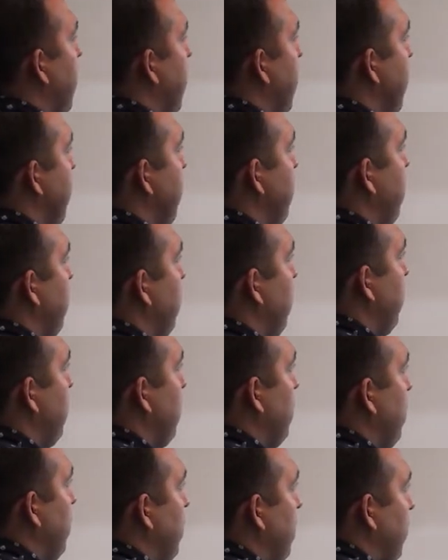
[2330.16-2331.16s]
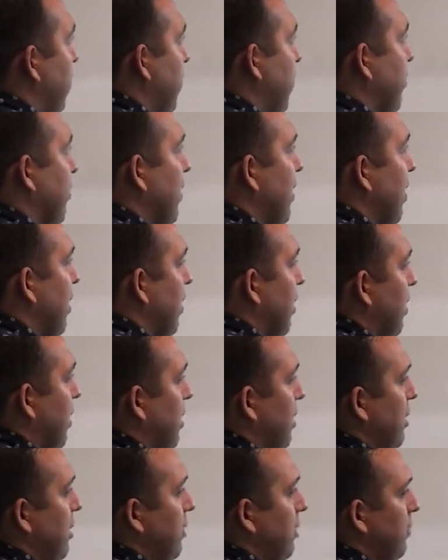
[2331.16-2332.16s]

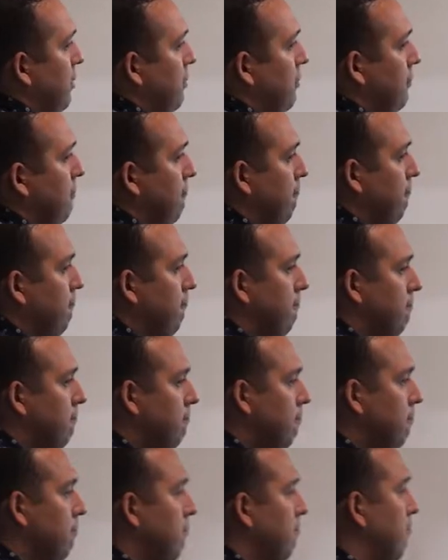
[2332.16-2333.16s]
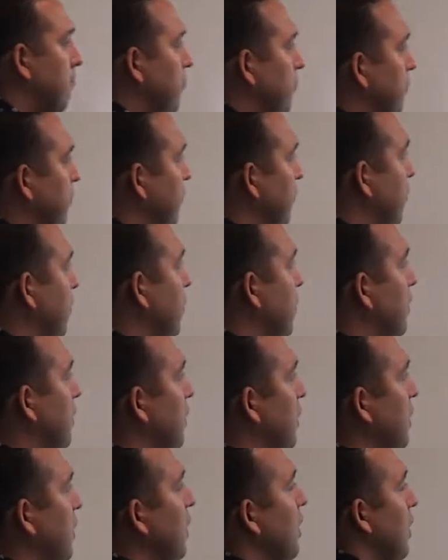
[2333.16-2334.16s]

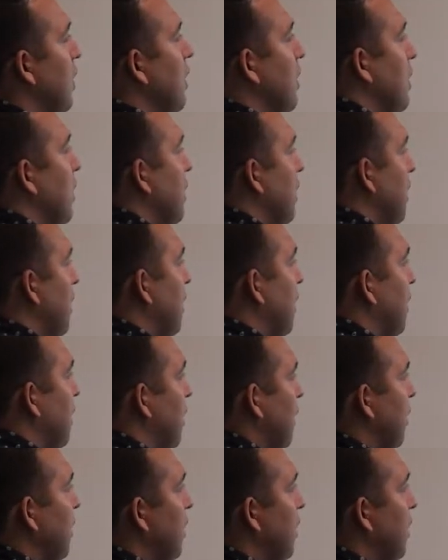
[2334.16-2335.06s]
[no speech]